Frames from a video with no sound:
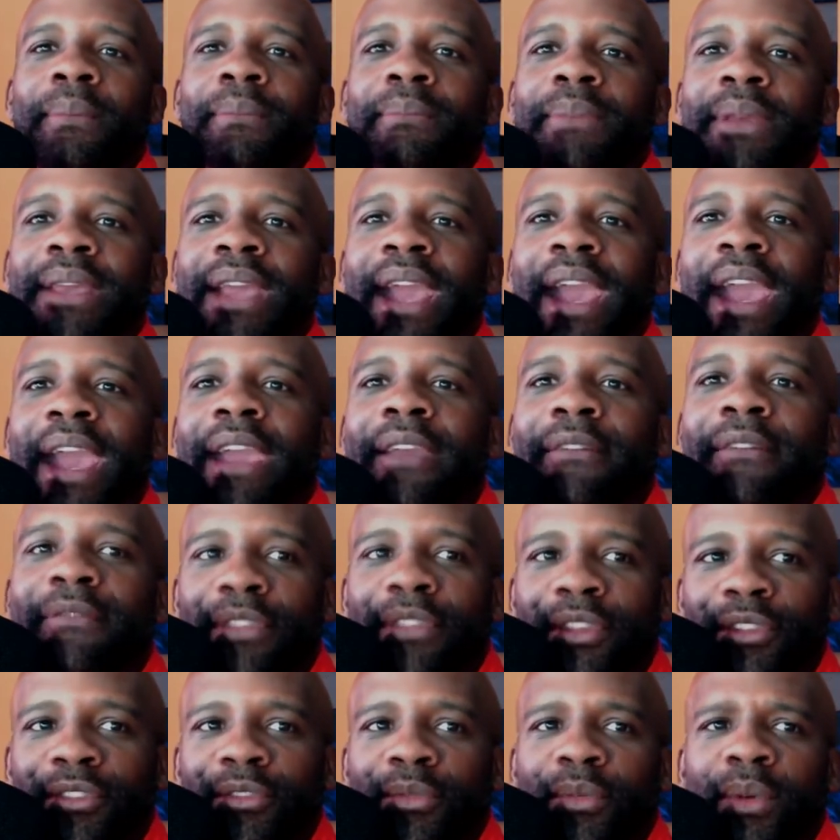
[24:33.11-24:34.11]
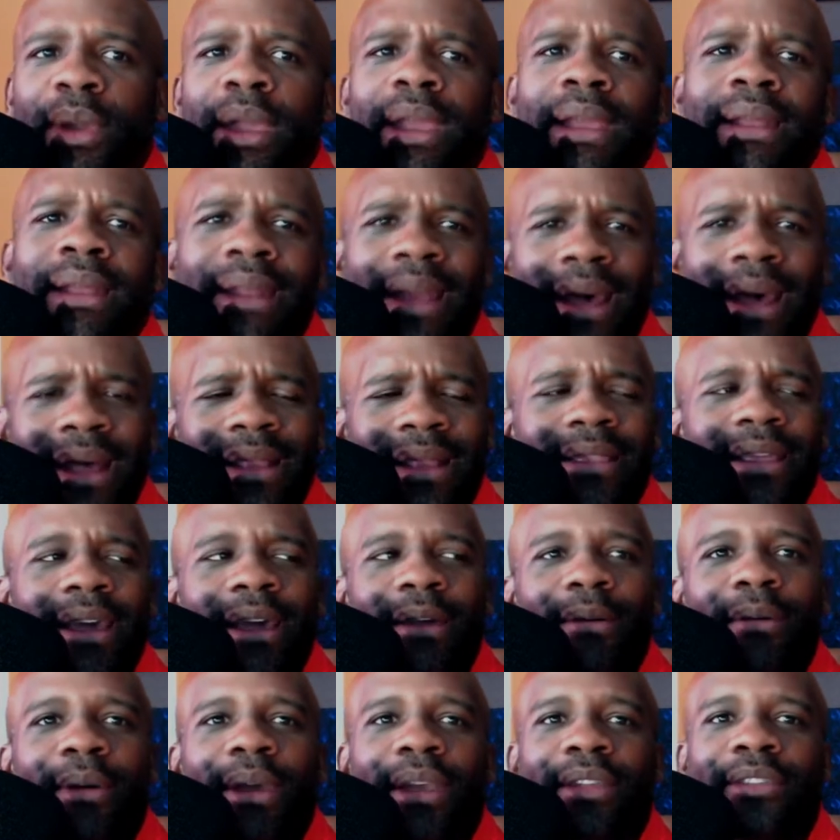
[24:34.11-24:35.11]
behave this way and not
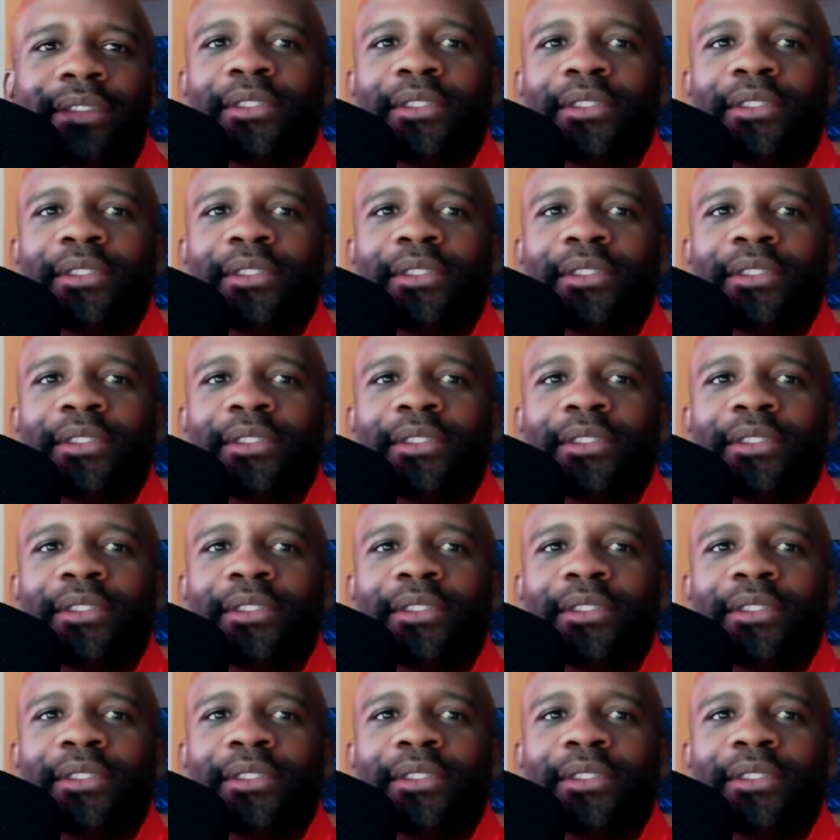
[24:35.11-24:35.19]
that way.